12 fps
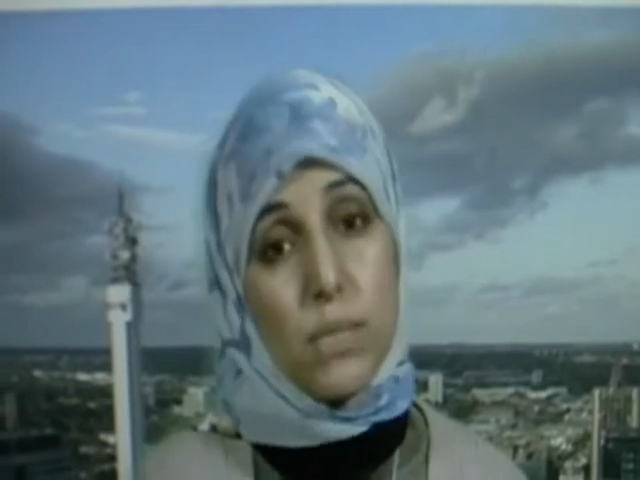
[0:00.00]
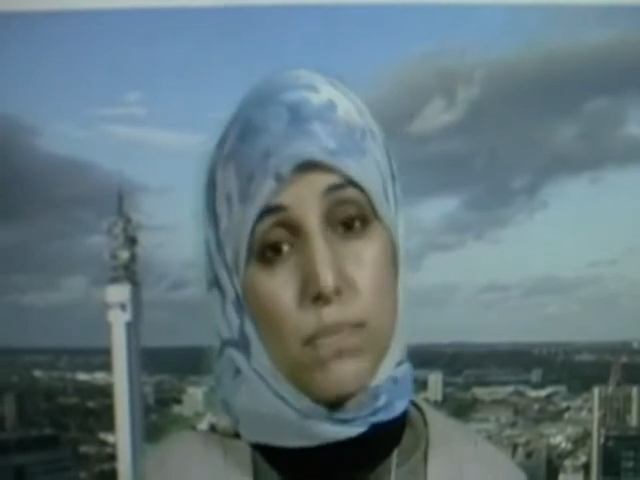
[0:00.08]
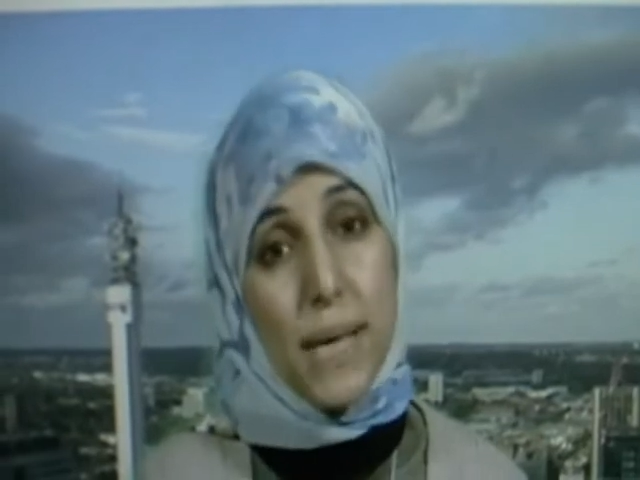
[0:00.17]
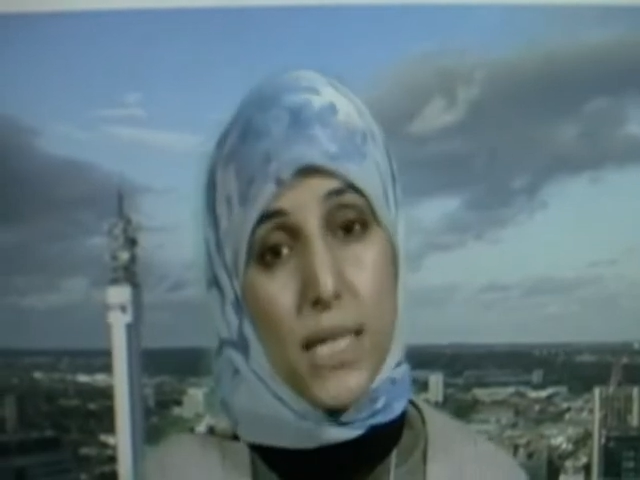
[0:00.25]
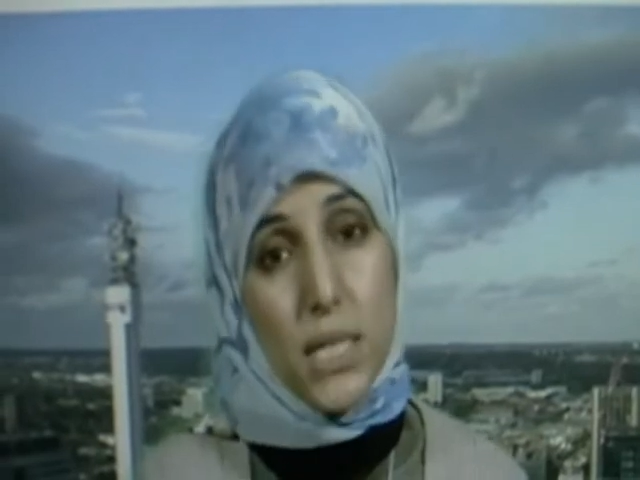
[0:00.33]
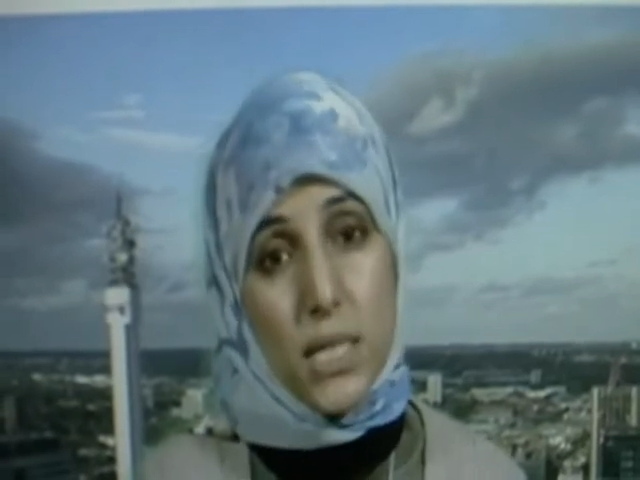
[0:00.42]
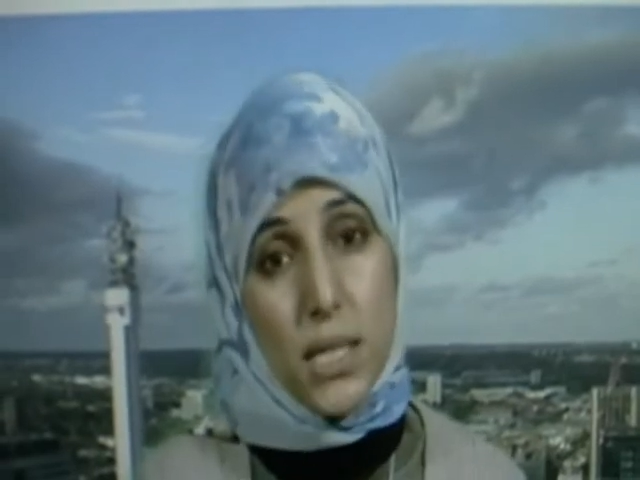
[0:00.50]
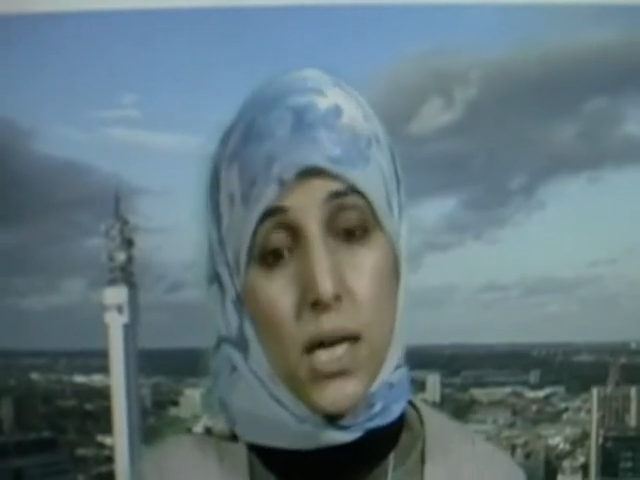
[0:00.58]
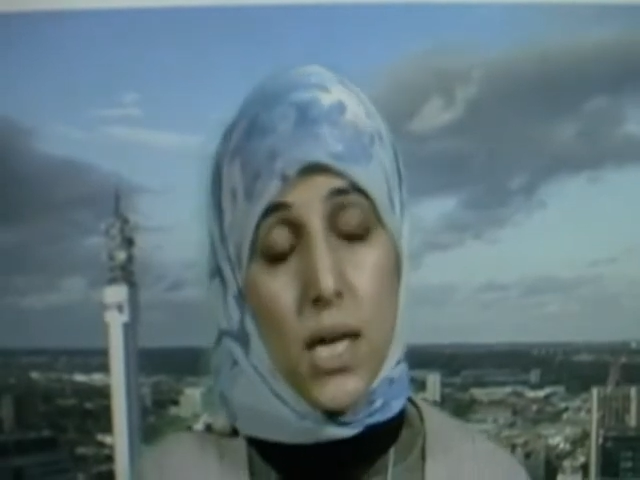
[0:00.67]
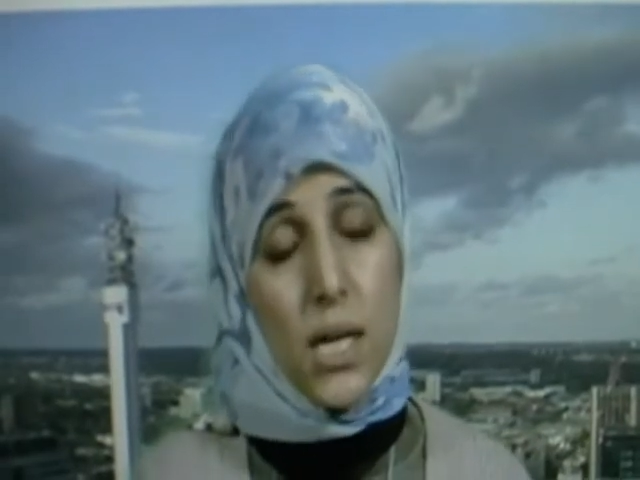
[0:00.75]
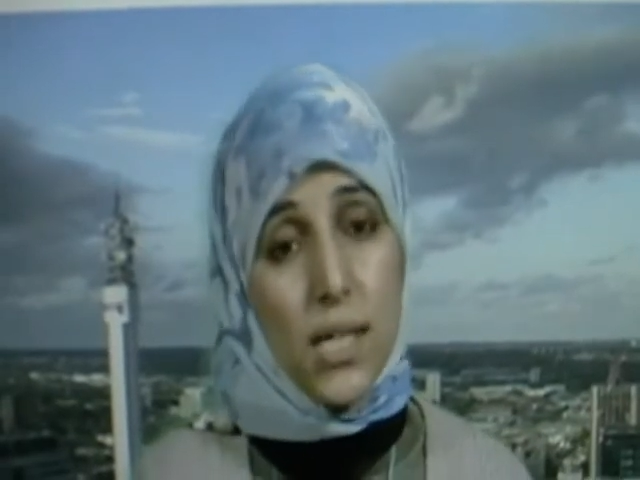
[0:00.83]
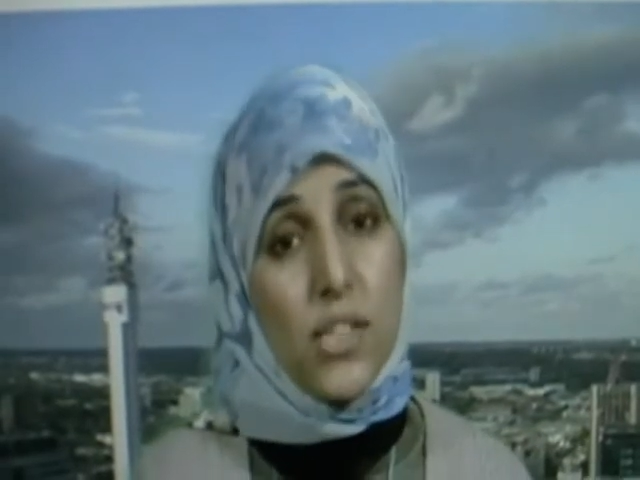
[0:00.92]
debating
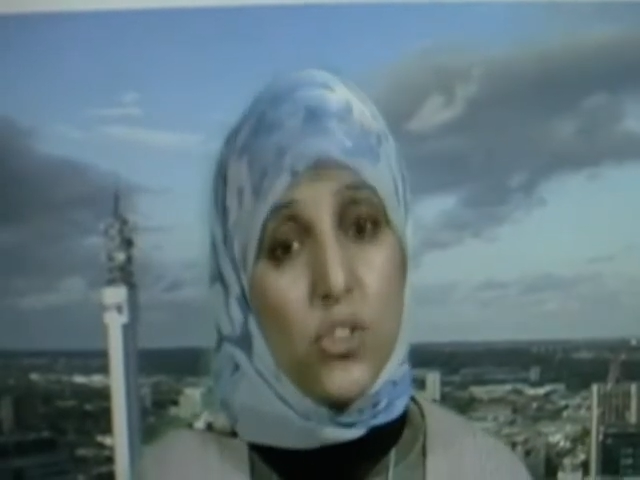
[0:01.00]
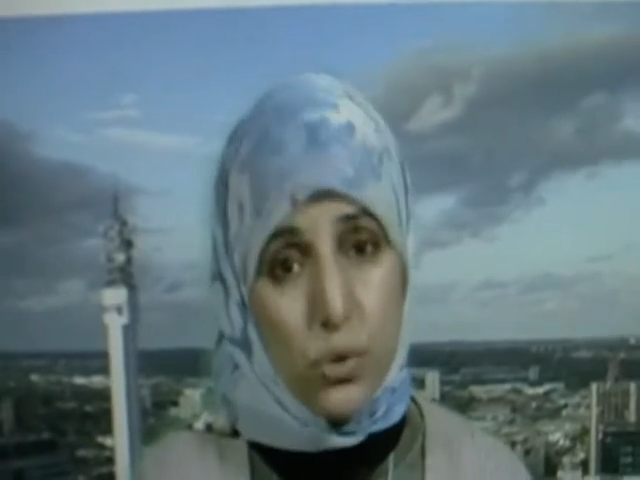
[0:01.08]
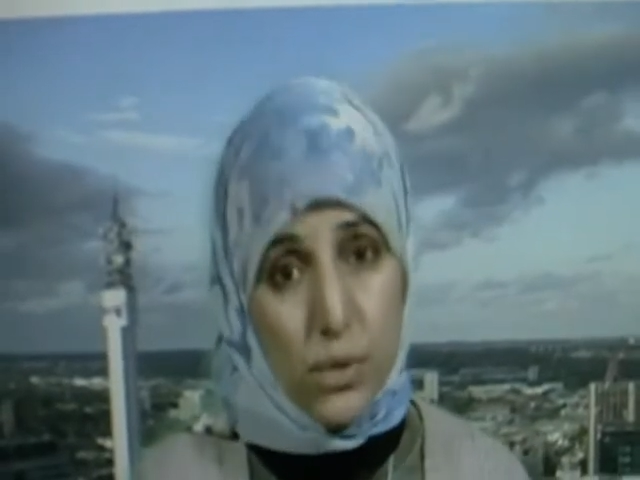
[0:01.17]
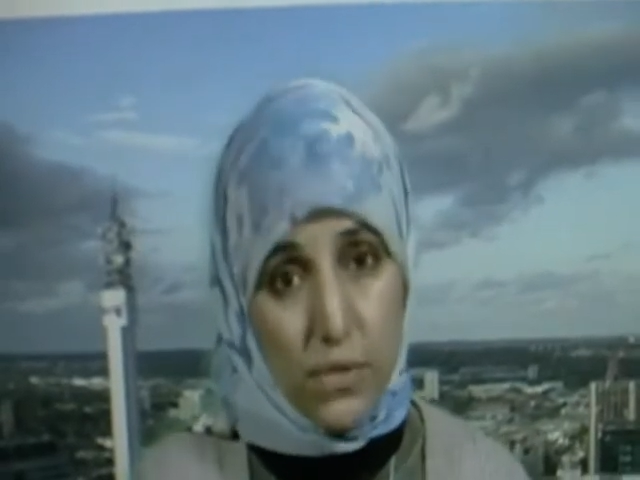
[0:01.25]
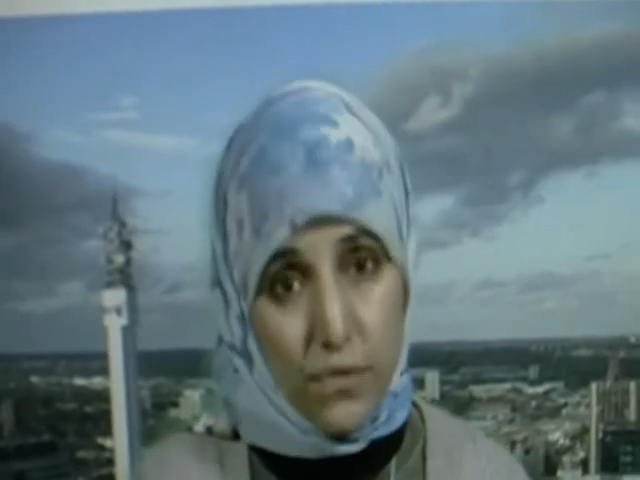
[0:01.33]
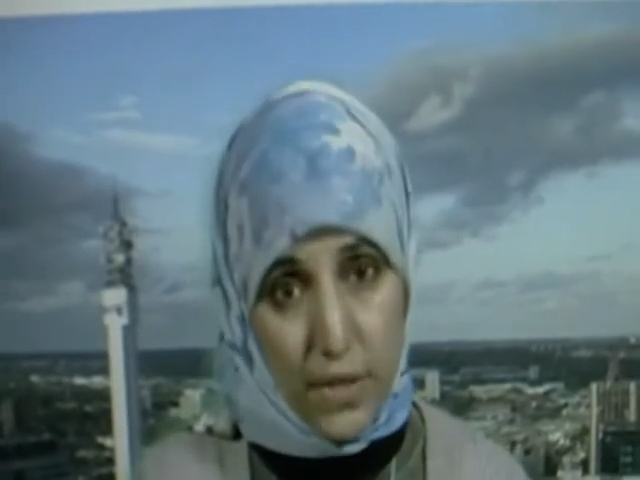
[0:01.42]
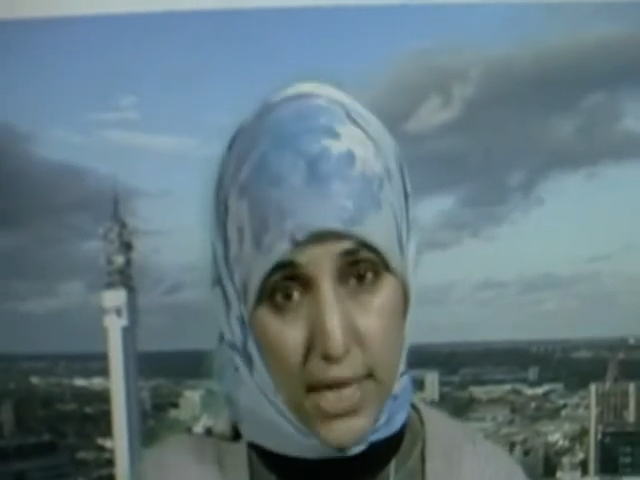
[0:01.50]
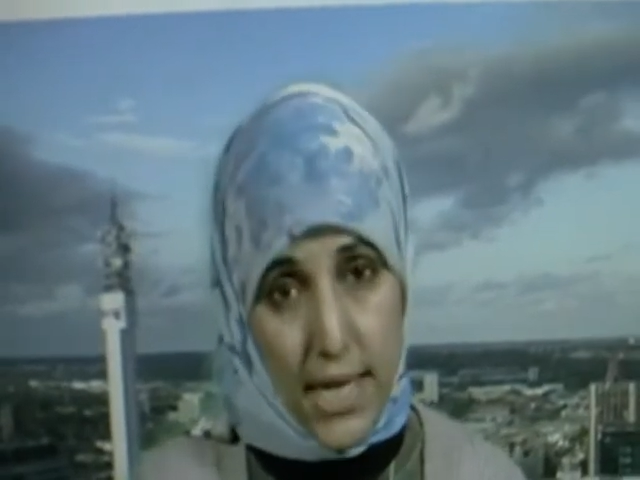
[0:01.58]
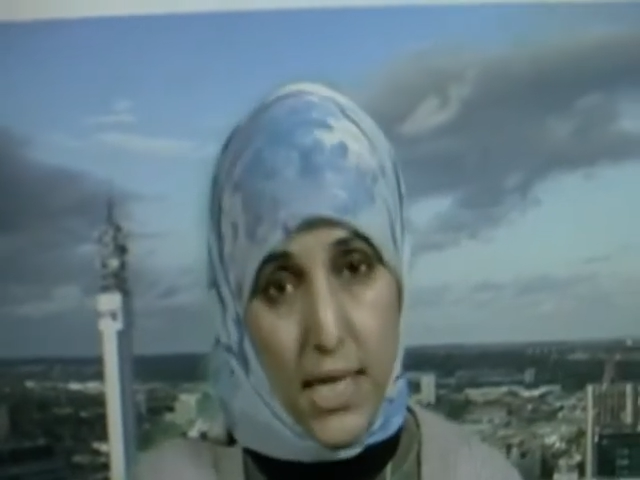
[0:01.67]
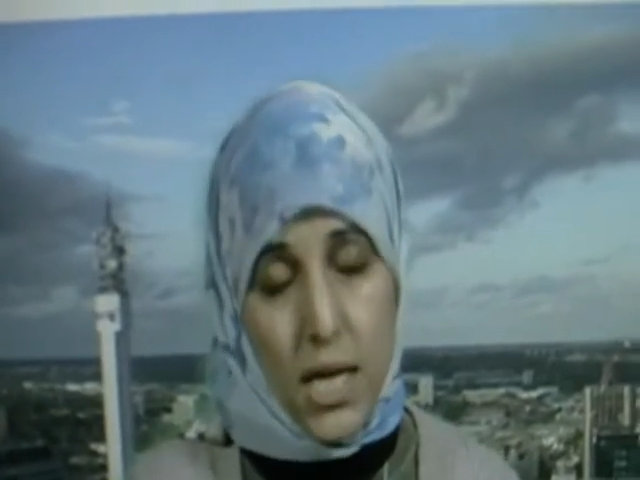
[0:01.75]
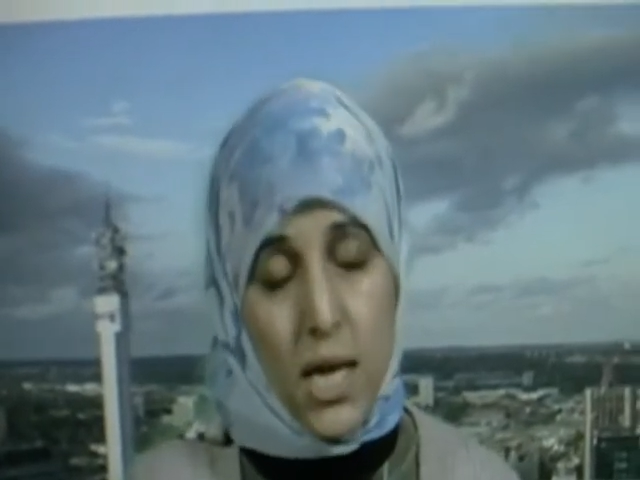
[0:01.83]
issues of the day.